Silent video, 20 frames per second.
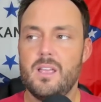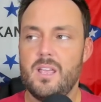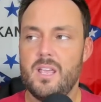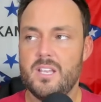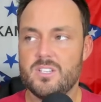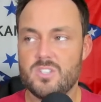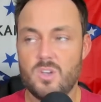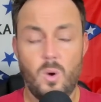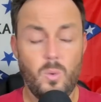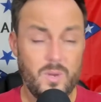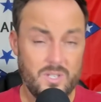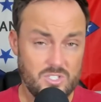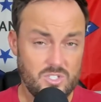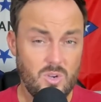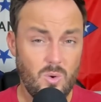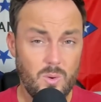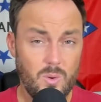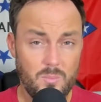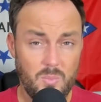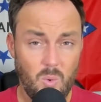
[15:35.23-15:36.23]
is always
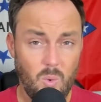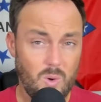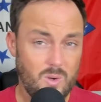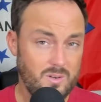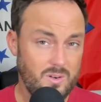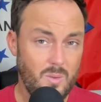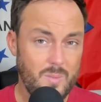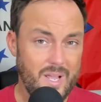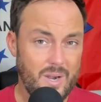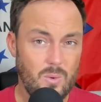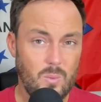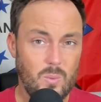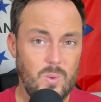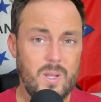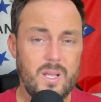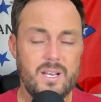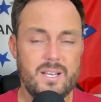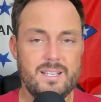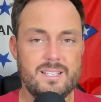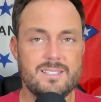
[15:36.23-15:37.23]
so important, no matter
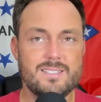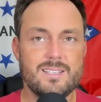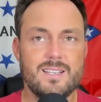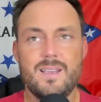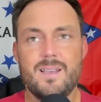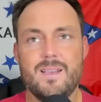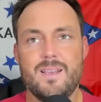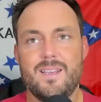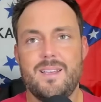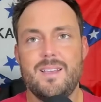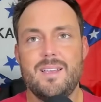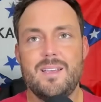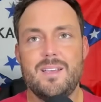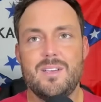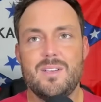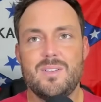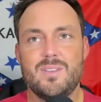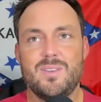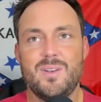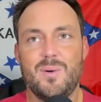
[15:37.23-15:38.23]
what, is,
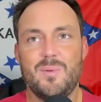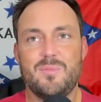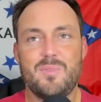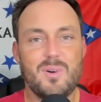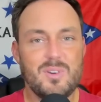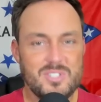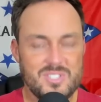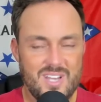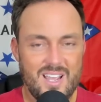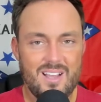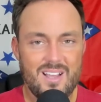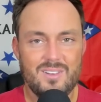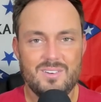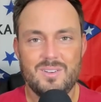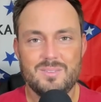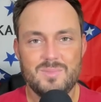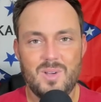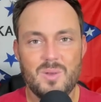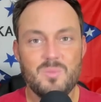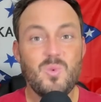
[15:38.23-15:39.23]
you know, first
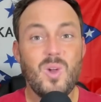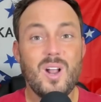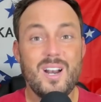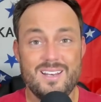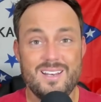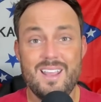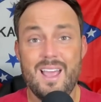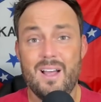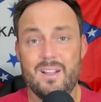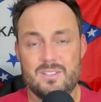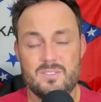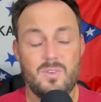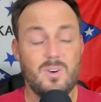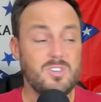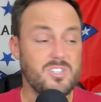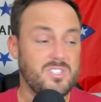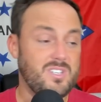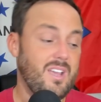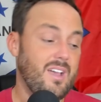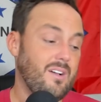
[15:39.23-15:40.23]
down on running down,
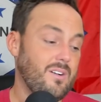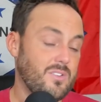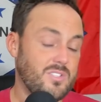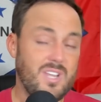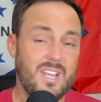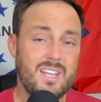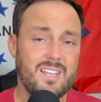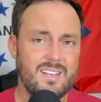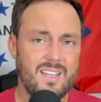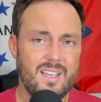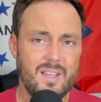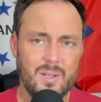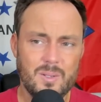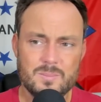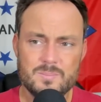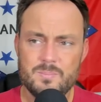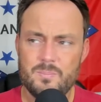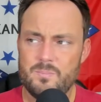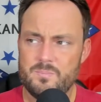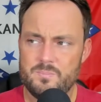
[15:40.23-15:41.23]
first down or second down.
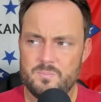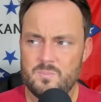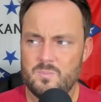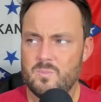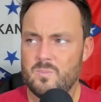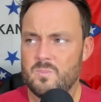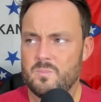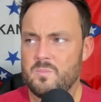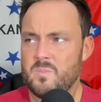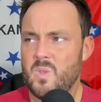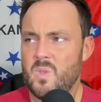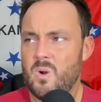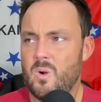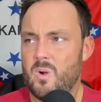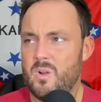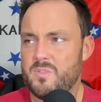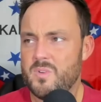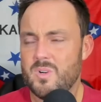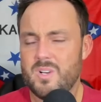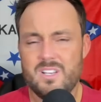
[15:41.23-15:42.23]
You know,
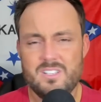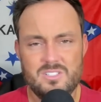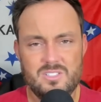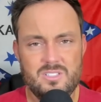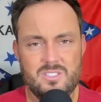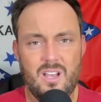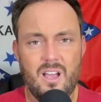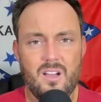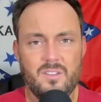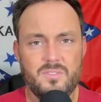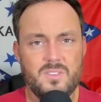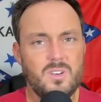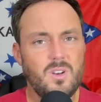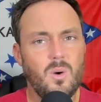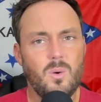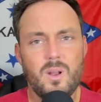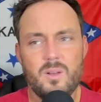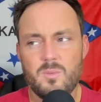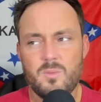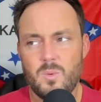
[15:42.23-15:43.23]
if you're getting stuffed, you
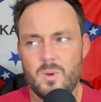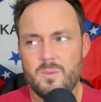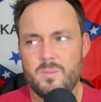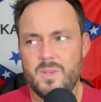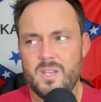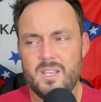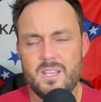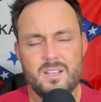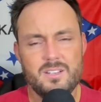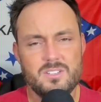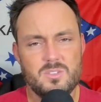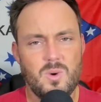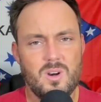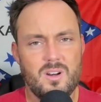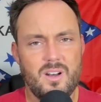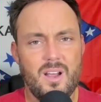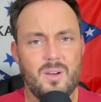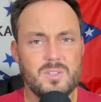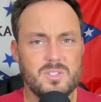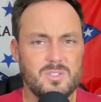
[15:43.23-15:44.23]
don't ever want to be in where
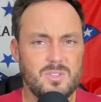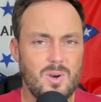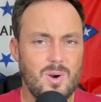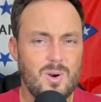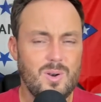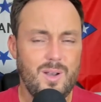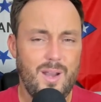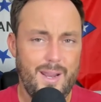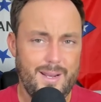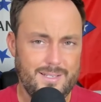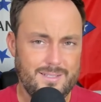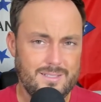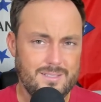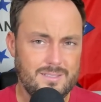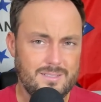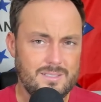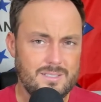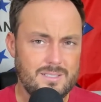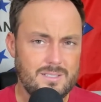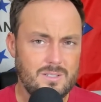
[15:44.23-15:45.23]
now it's third and eight
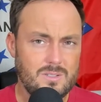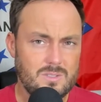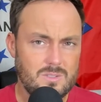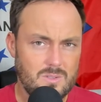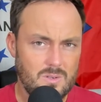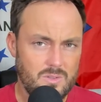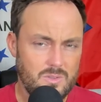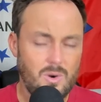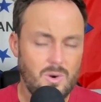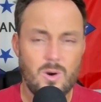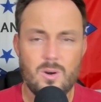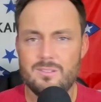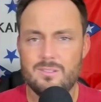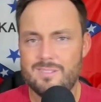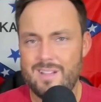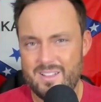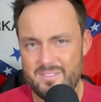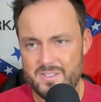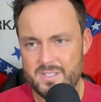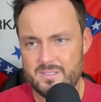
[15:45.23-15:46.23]
or third and 11.